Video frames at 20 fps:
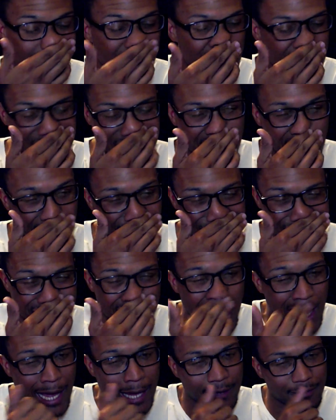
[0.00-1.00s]
today is
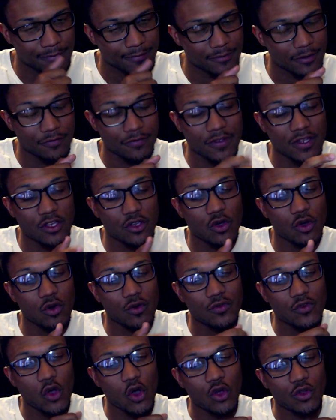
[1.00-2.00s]
not a video
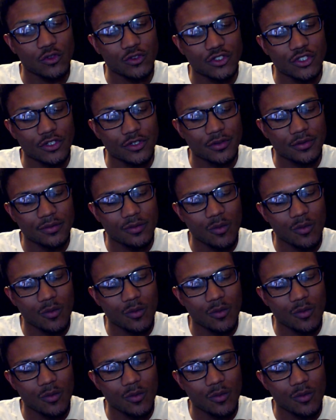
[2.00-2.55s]
of culture.